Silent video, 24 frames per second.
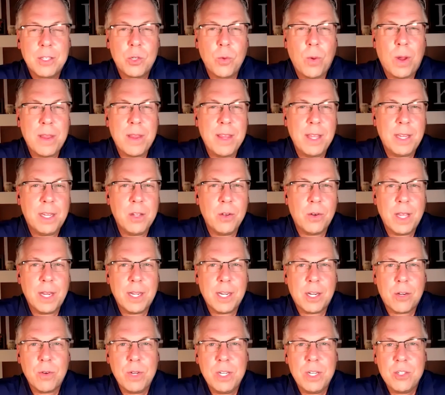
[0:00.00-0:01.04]
Do I think he'll
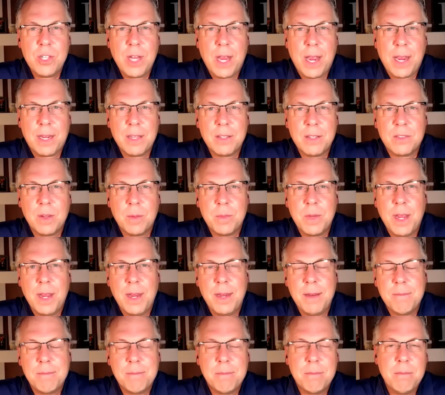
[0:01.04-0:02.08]
get a green jacket
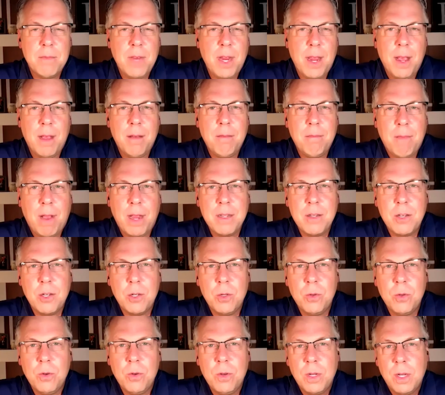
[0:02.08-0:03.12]
someday? Yeah, I
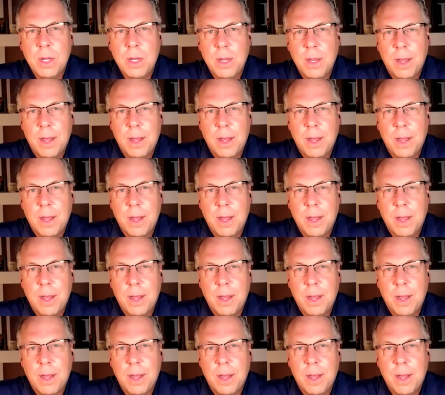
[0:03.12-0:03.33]
do.